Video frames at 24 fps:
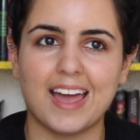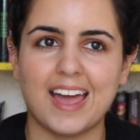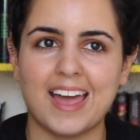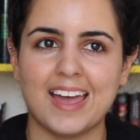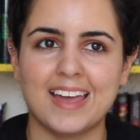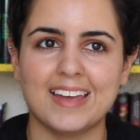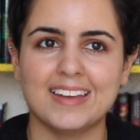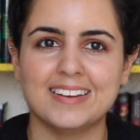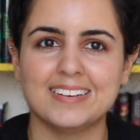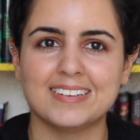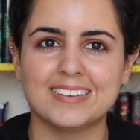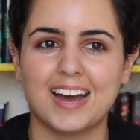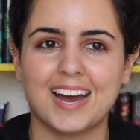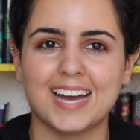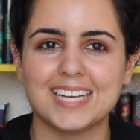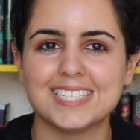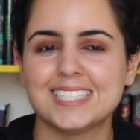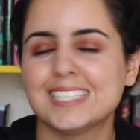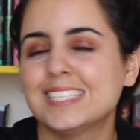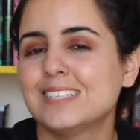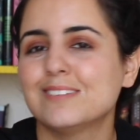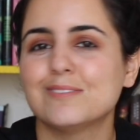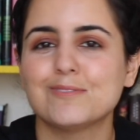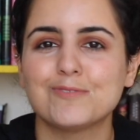And I
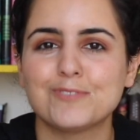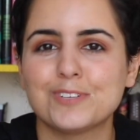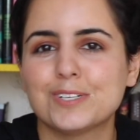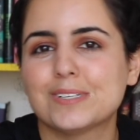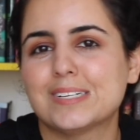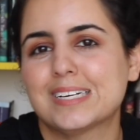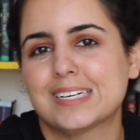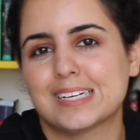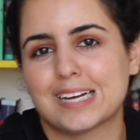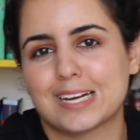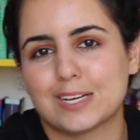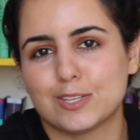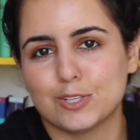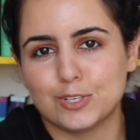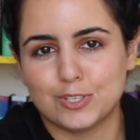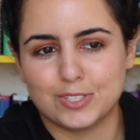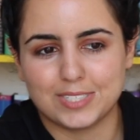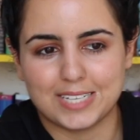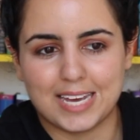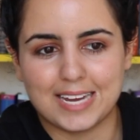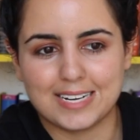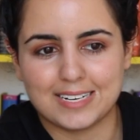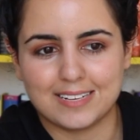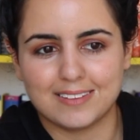didn't feel like I
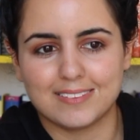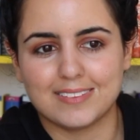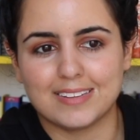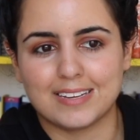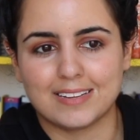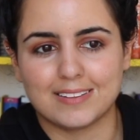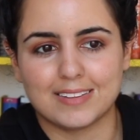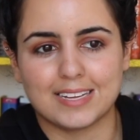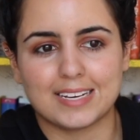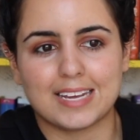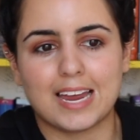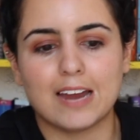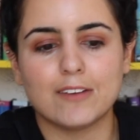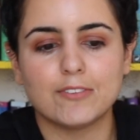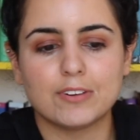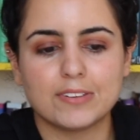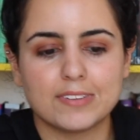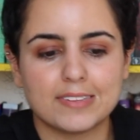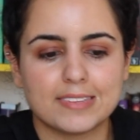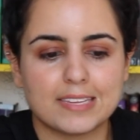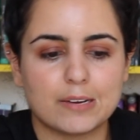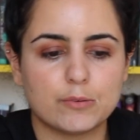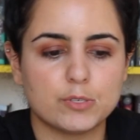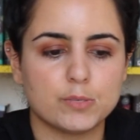learned anything. Like
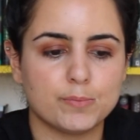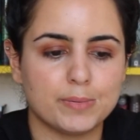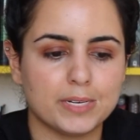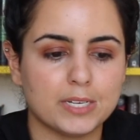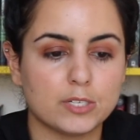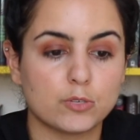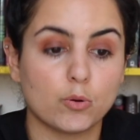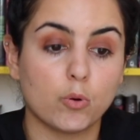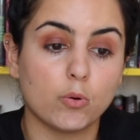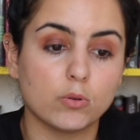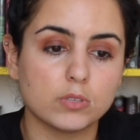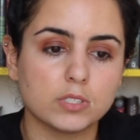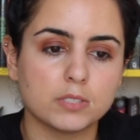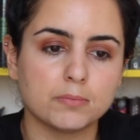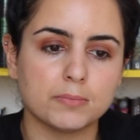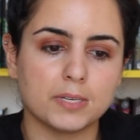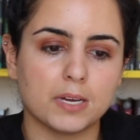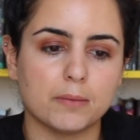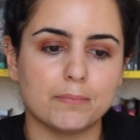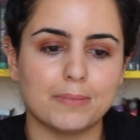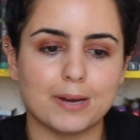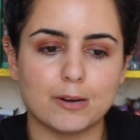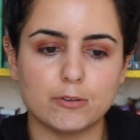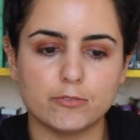everything that was being told to me
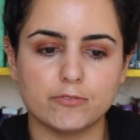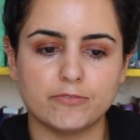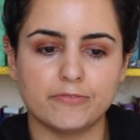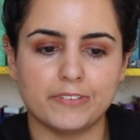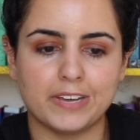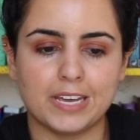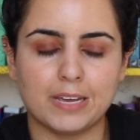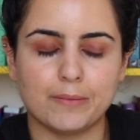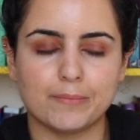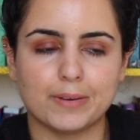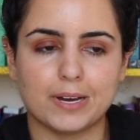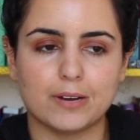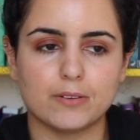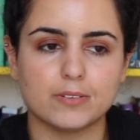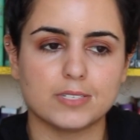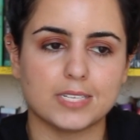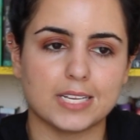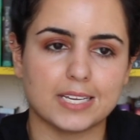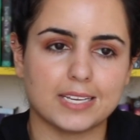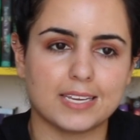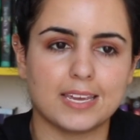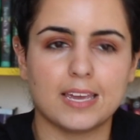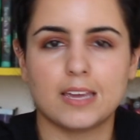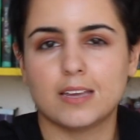about fame, I was
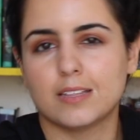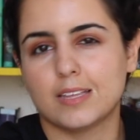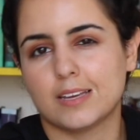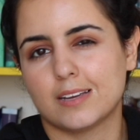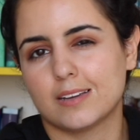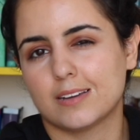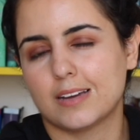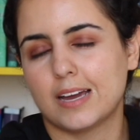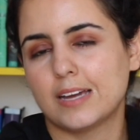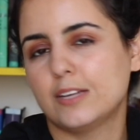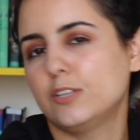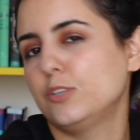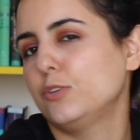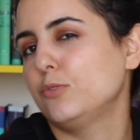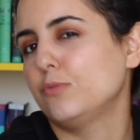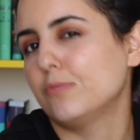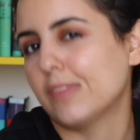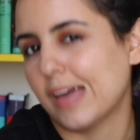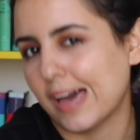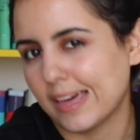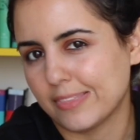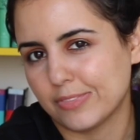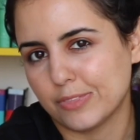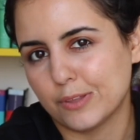like, hey, like I knew
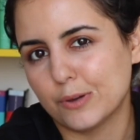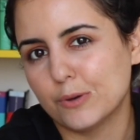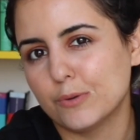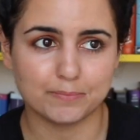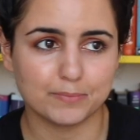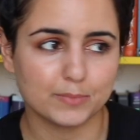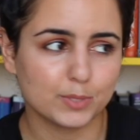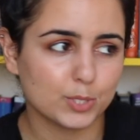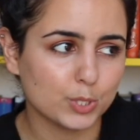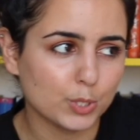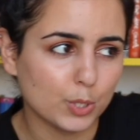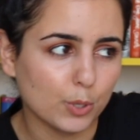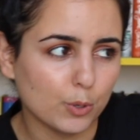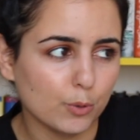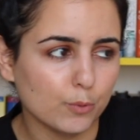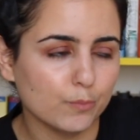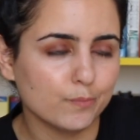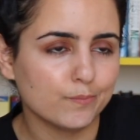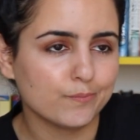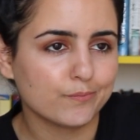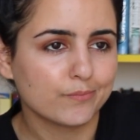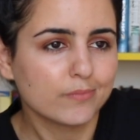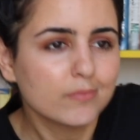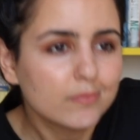that though. So
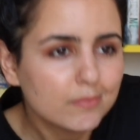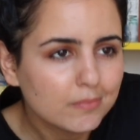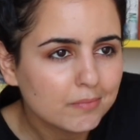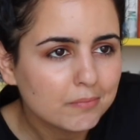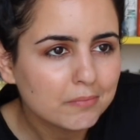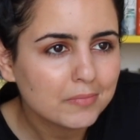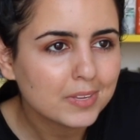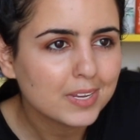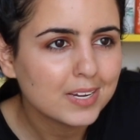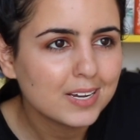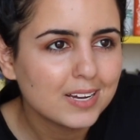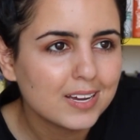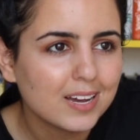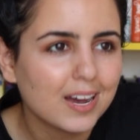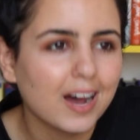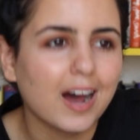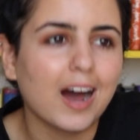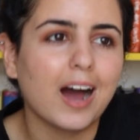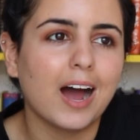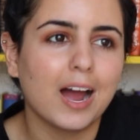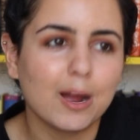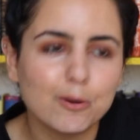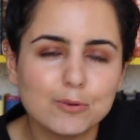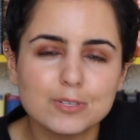
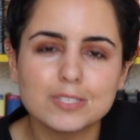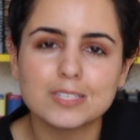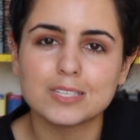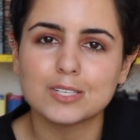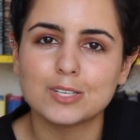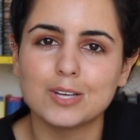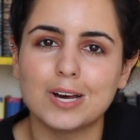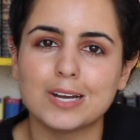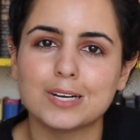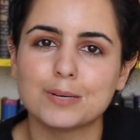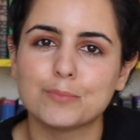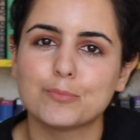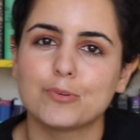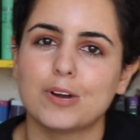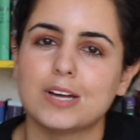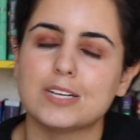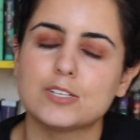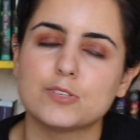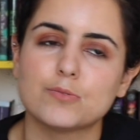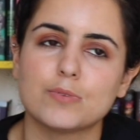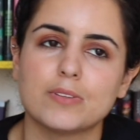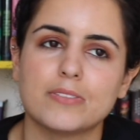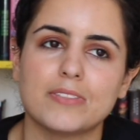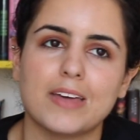I was a little
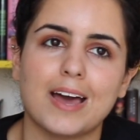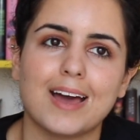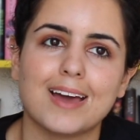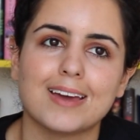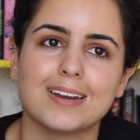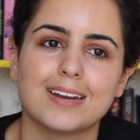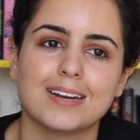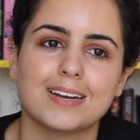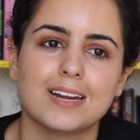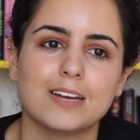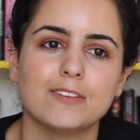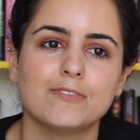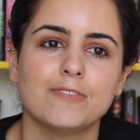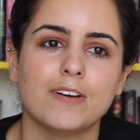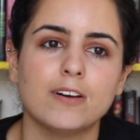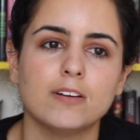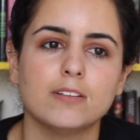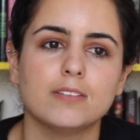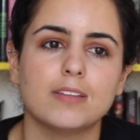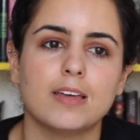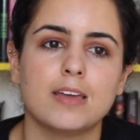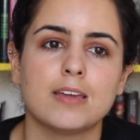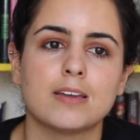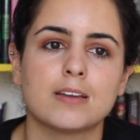unimpressed with that, and I
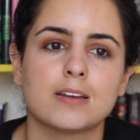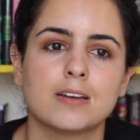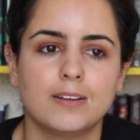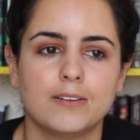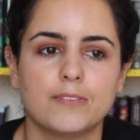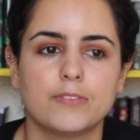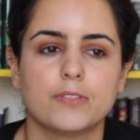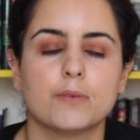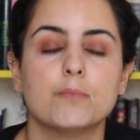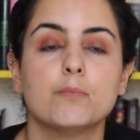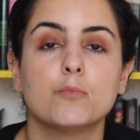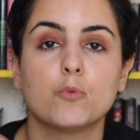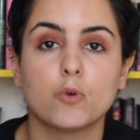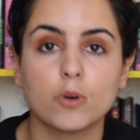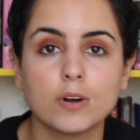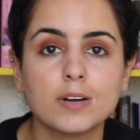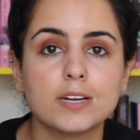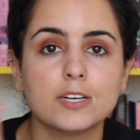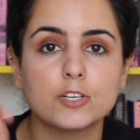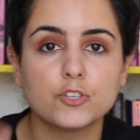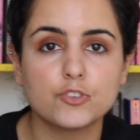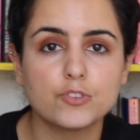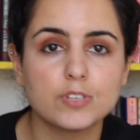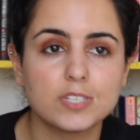felt like the more
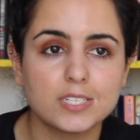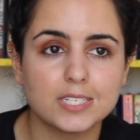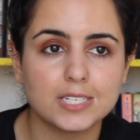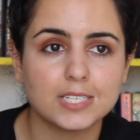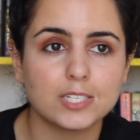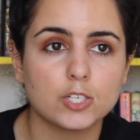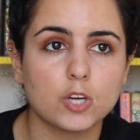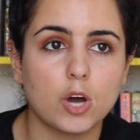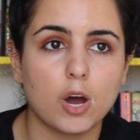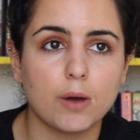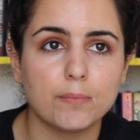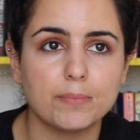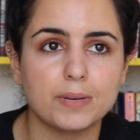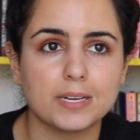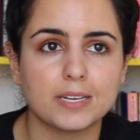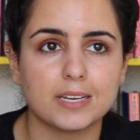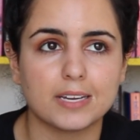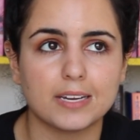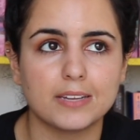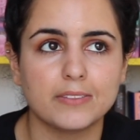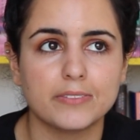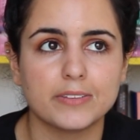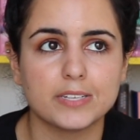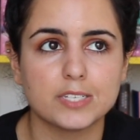interesting
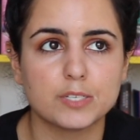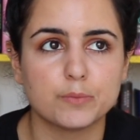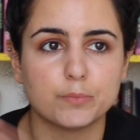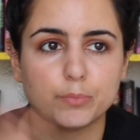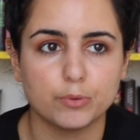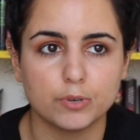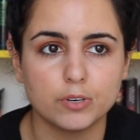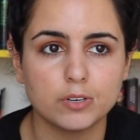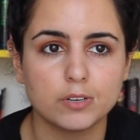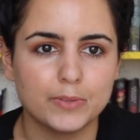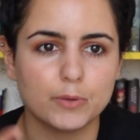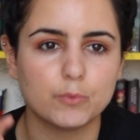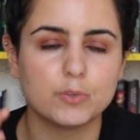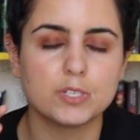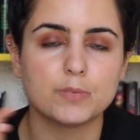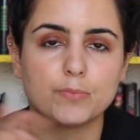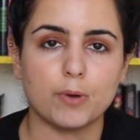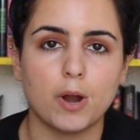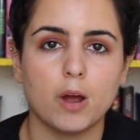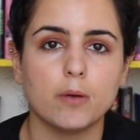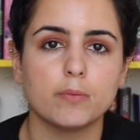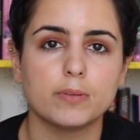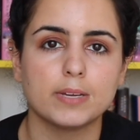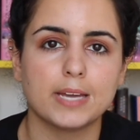topic in this book was
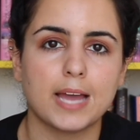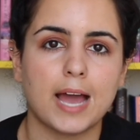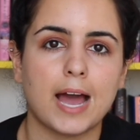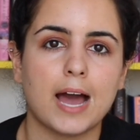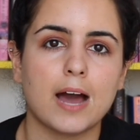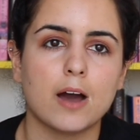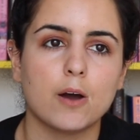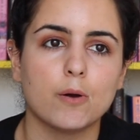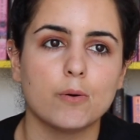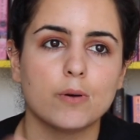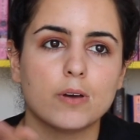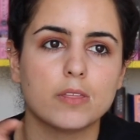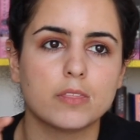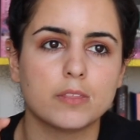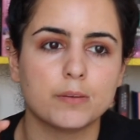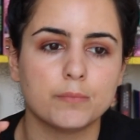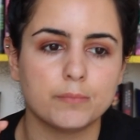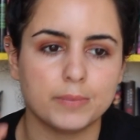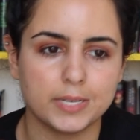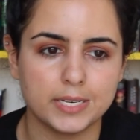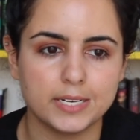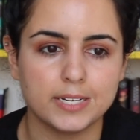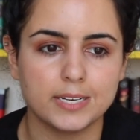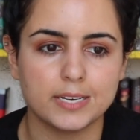probably how the
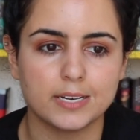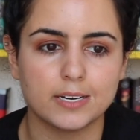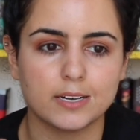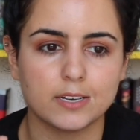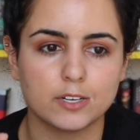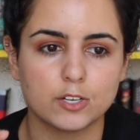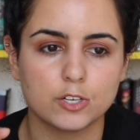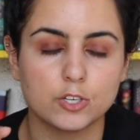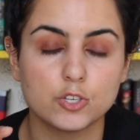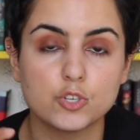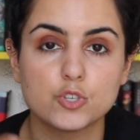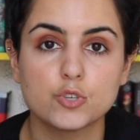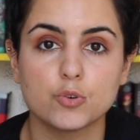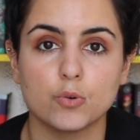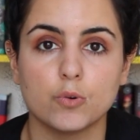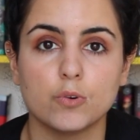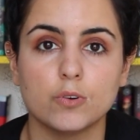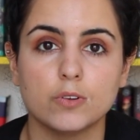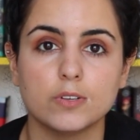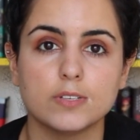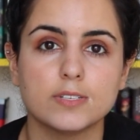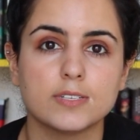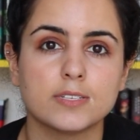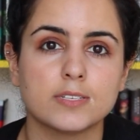media
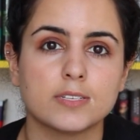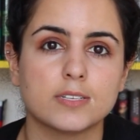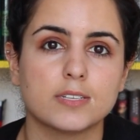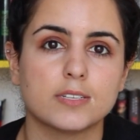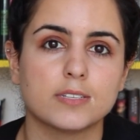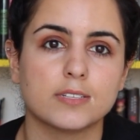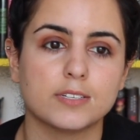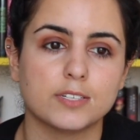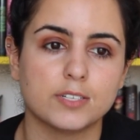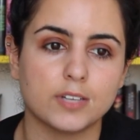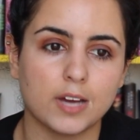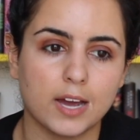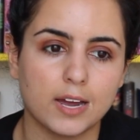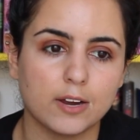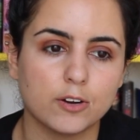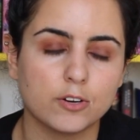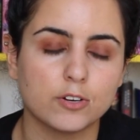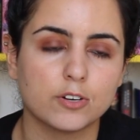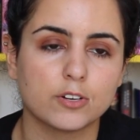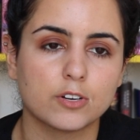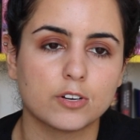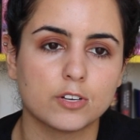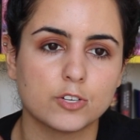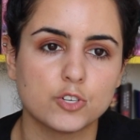controls
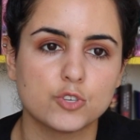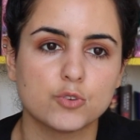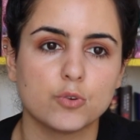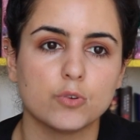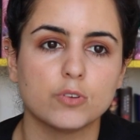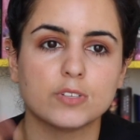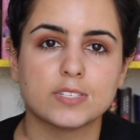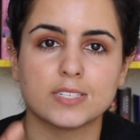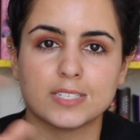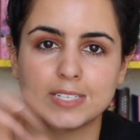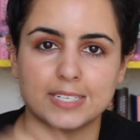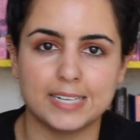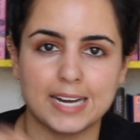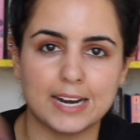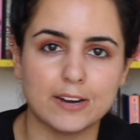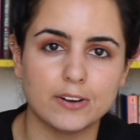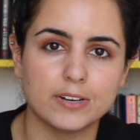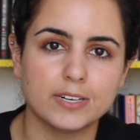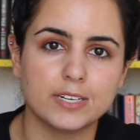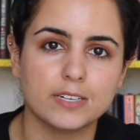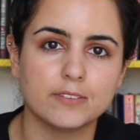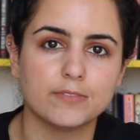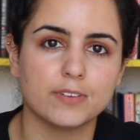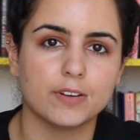the
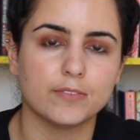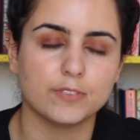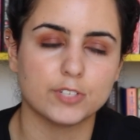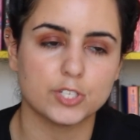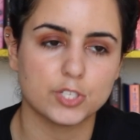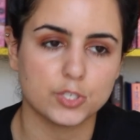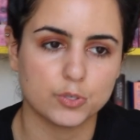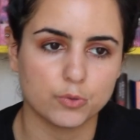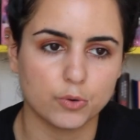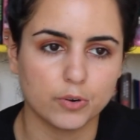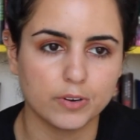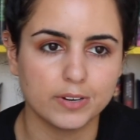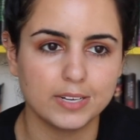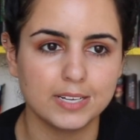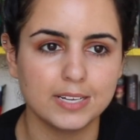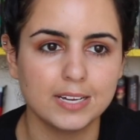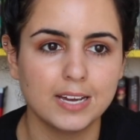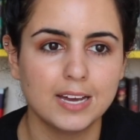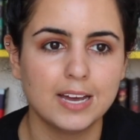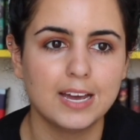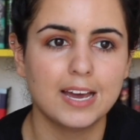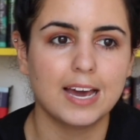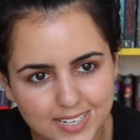narrative of a story.